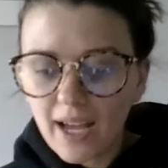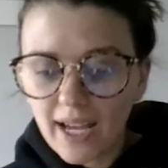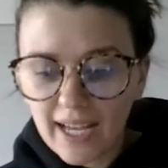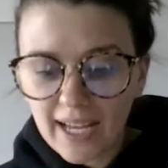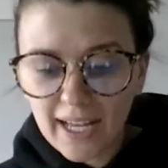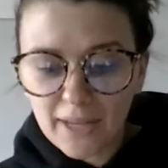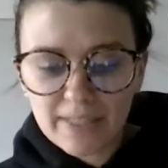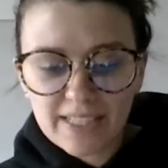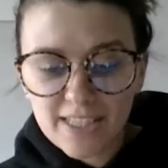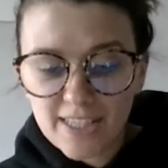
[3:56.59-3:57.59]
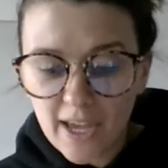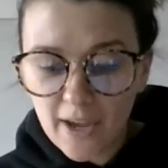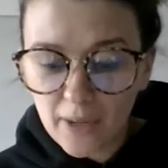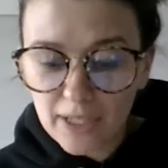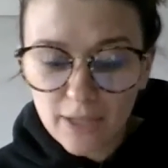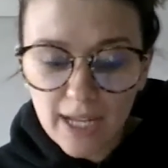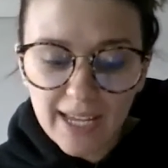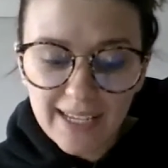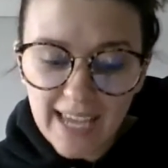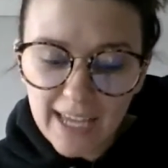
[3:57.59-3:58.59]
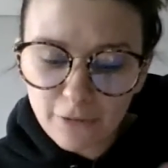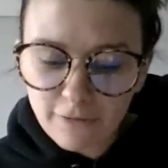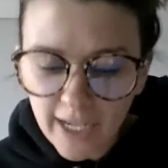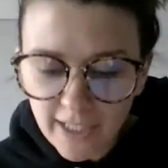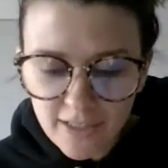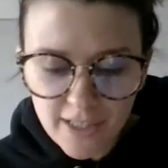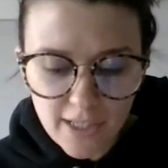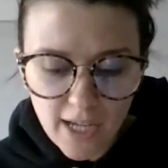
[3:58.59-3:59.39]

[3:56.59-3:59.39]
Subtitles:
So again, writers